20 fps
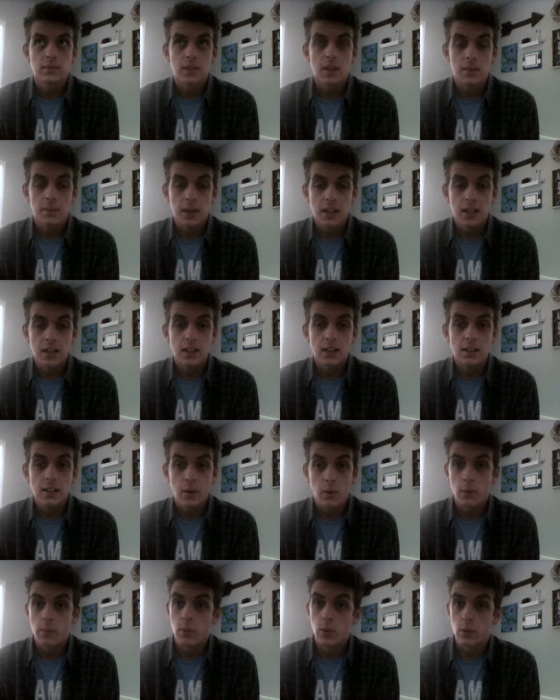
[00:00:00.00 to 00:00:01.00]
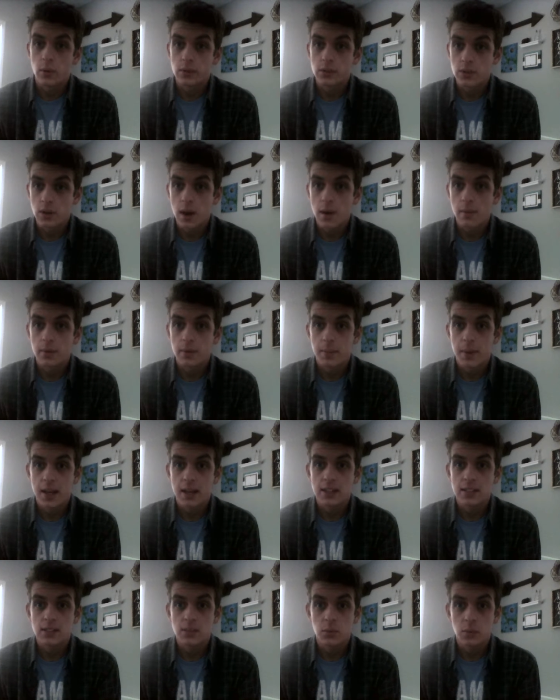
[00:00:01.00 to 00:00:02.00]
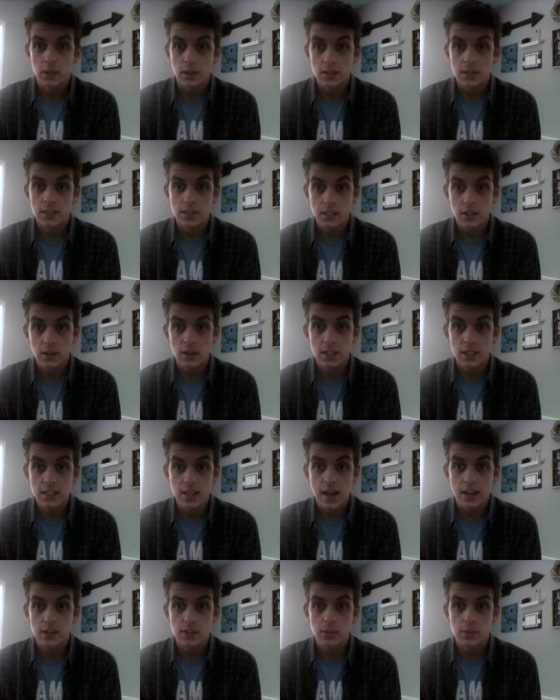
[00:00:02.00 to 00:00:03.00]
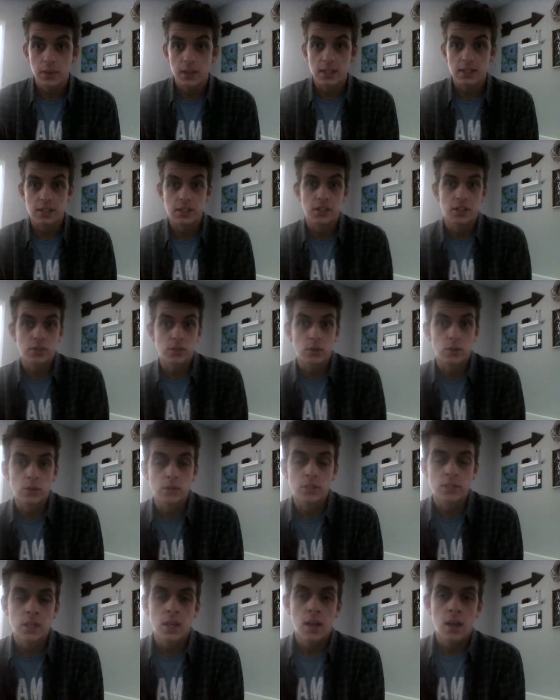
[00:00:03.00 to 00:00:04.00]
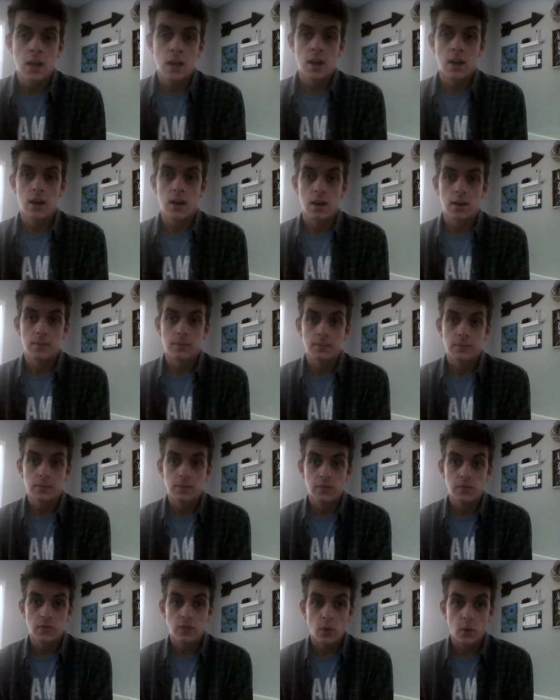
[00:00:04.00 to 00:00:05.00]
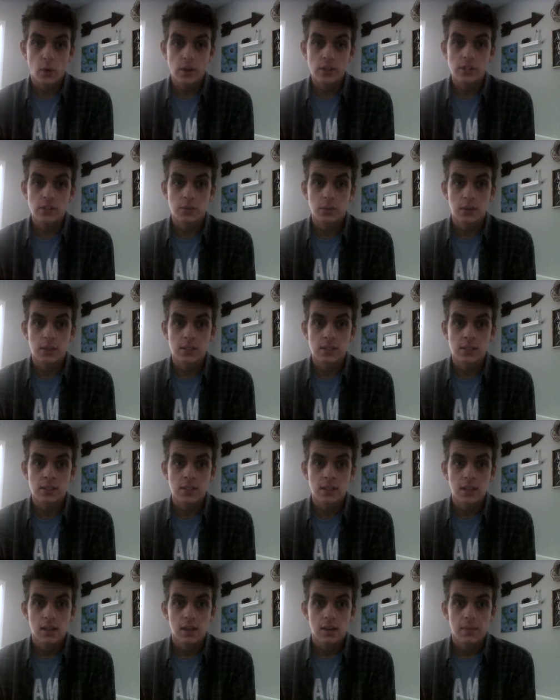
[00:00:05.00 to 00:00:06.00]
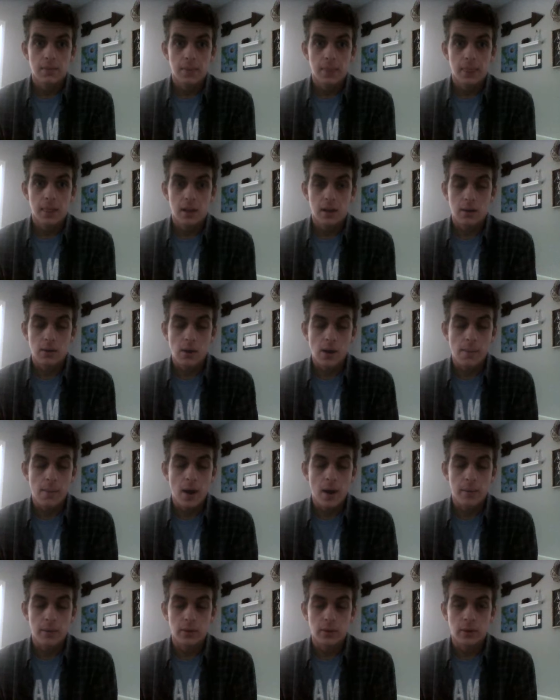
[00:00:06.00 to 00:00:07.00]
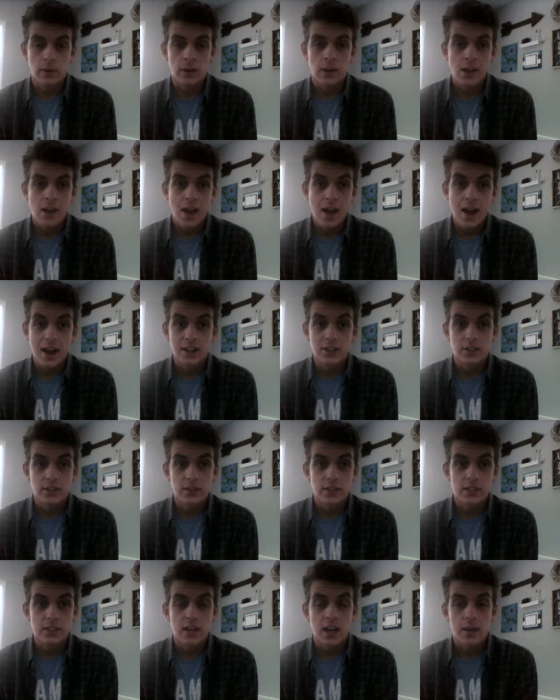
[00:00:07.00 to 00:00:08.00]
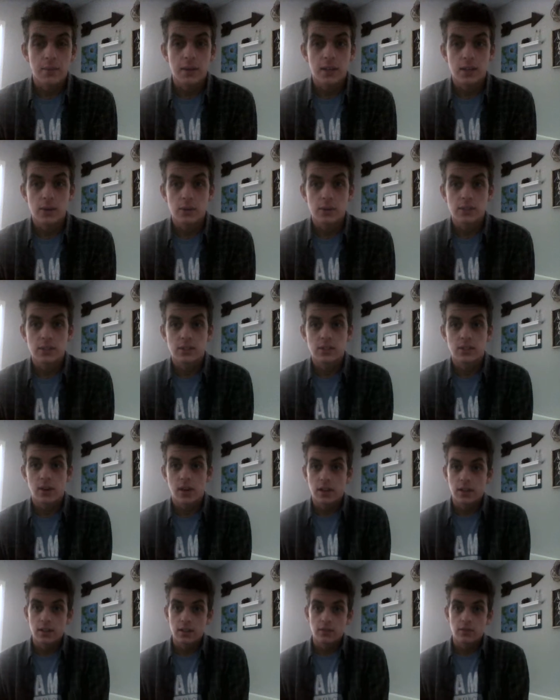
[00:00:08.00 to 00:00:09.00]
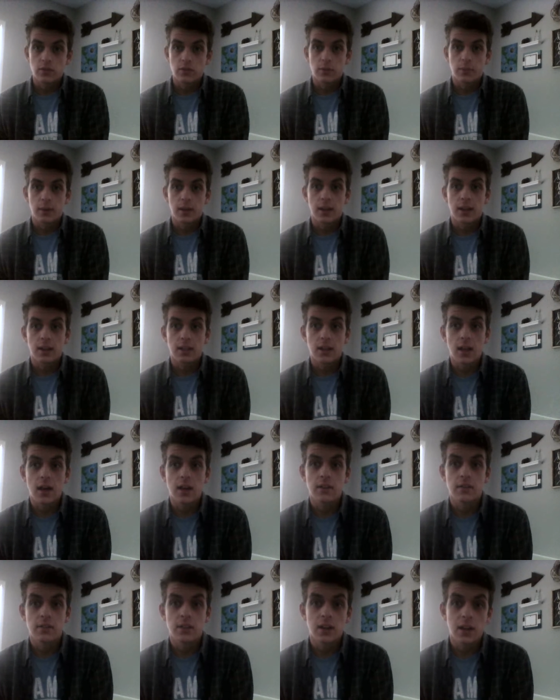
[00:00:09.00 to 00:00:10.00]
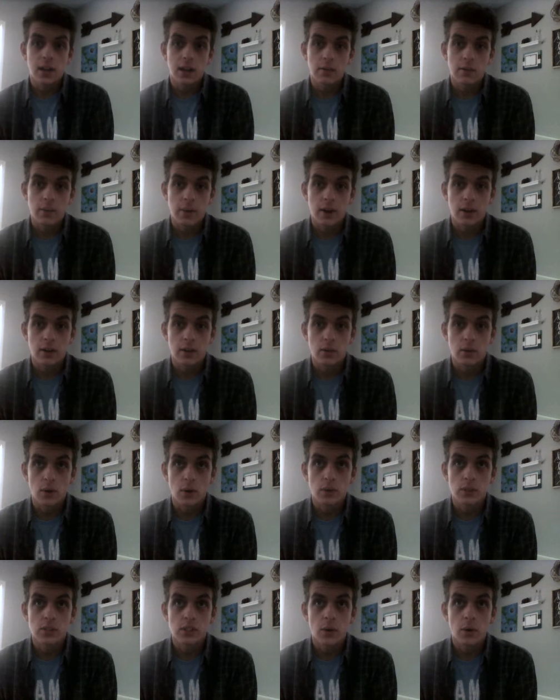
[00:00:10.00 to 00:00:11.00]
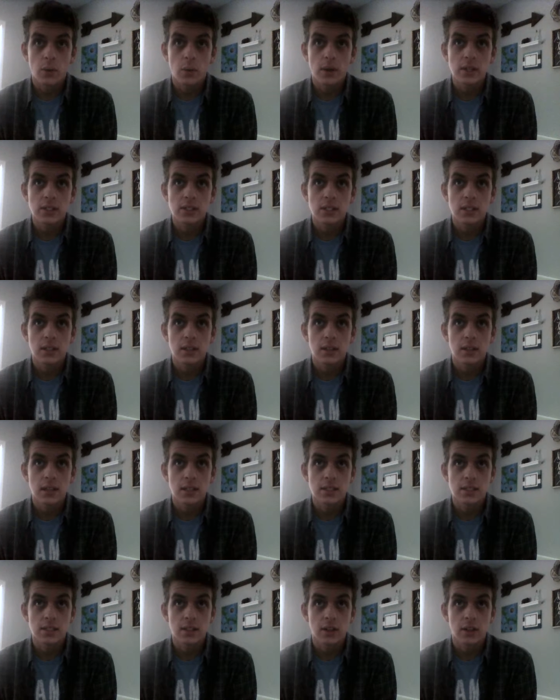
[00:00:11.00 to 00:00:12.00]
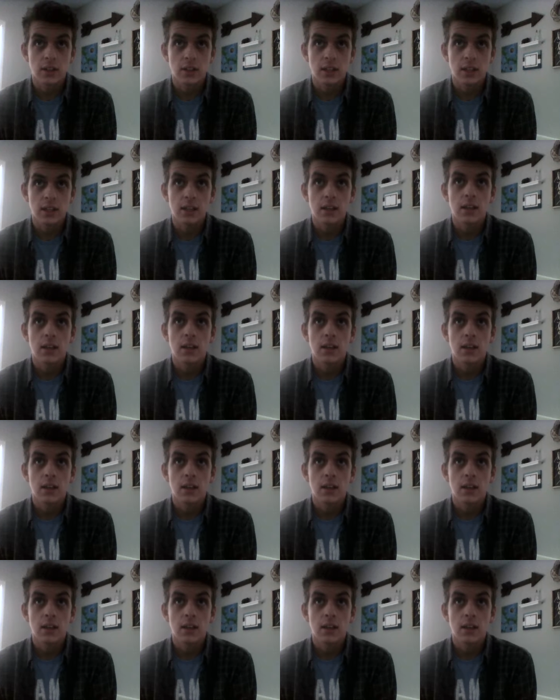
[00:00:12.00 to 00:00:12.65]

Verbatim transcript: comedic. They were more drama based with serious actors playing serious roles. Um, Forrest was a popular actor at the time. He was credited for playing a lot of the Native American roles, so it wasn't necessarily